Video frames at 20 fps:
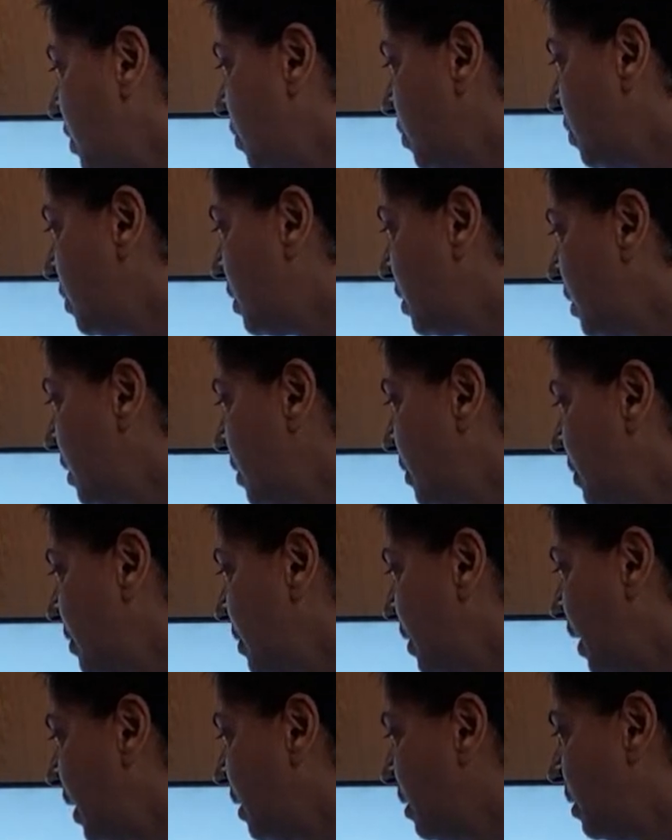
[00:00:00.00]
uterus
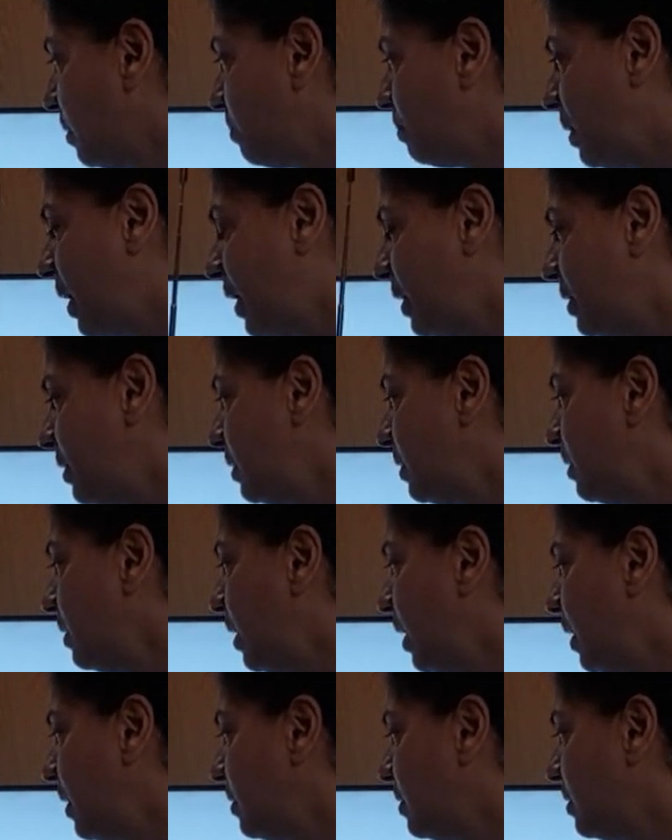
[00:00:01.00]
and the bladder,
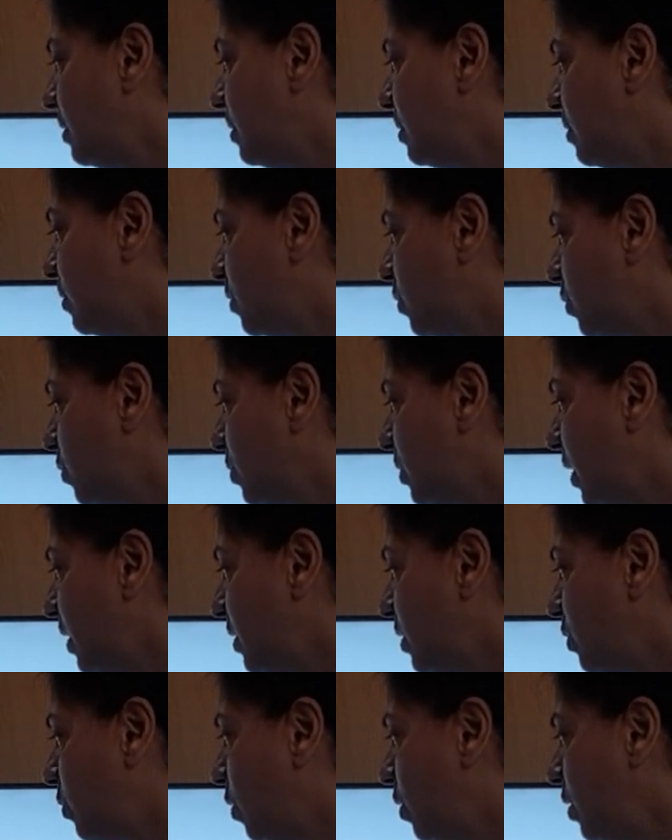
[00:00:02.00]
and so that
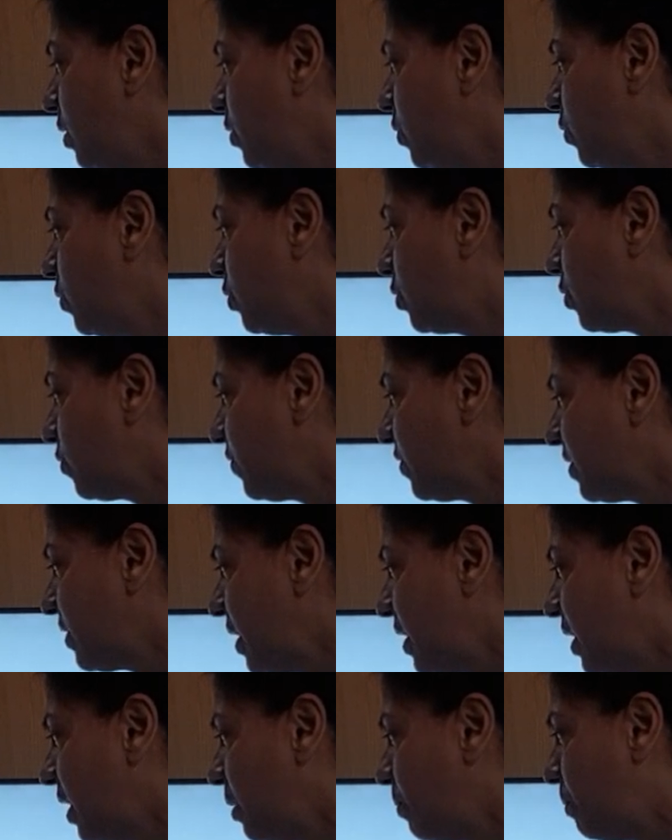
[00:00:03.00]
is called
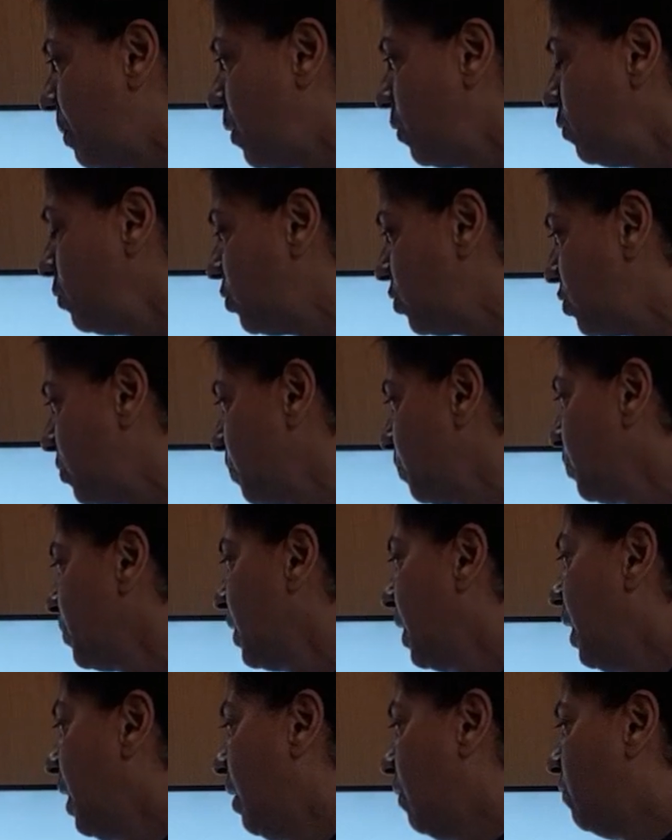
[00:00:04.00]
utero-vesical pouch.
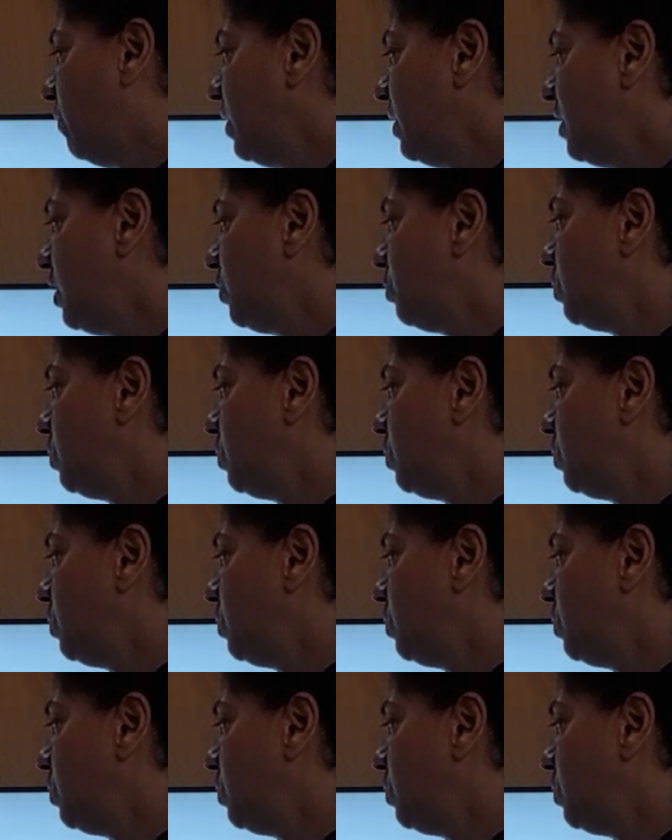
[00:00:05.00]
One is